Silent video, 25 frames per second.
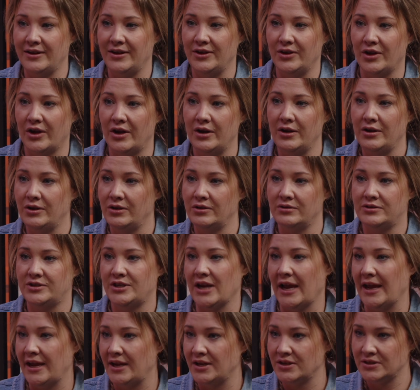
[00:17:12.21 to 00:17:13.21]
You know, you
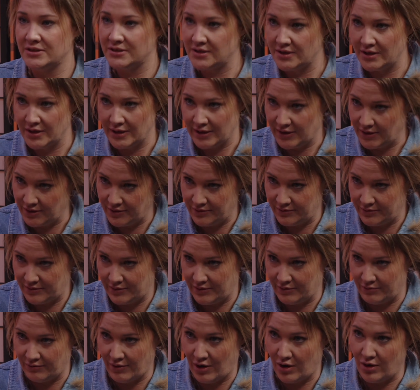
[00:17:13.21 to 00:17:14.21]
change the
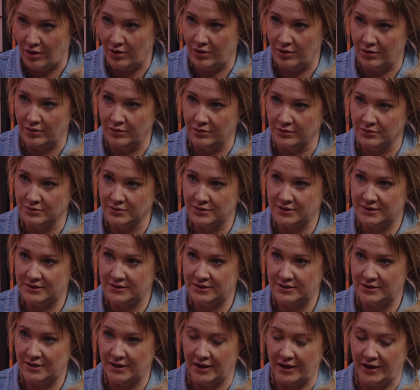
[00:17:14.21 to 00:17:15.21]

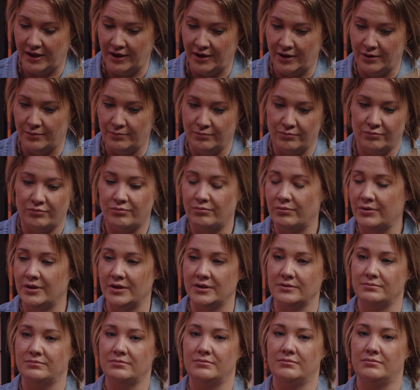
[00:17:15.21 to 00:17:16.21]
roles,
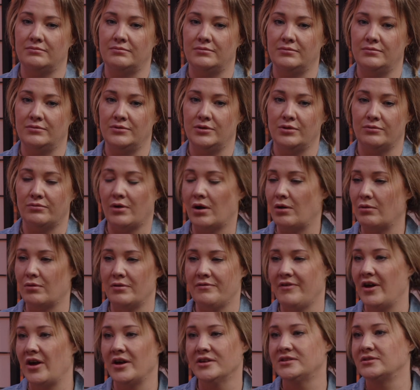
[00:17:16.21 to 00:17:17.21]
the role
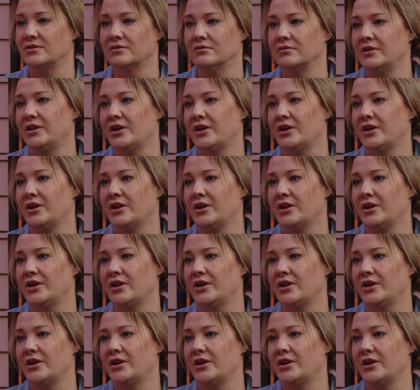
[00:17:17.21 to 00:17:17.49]
reversal.